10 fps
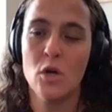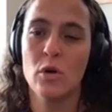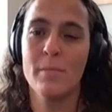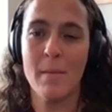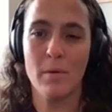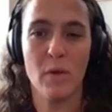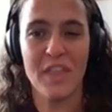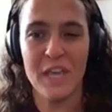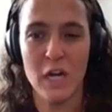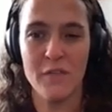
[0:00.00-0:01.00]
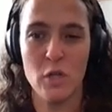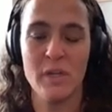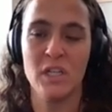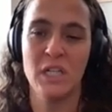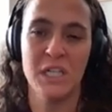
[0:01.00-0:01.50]
Remember, with
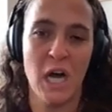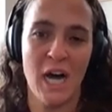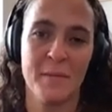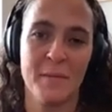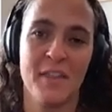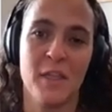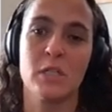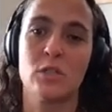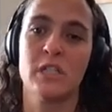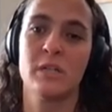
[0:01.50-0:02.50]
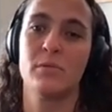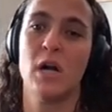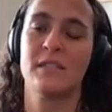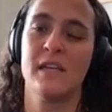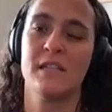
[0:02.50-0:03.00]
interviewing, you need to automate the recruiting
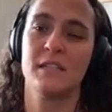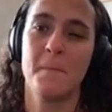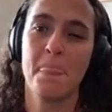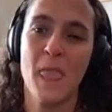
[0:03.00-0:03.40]
process.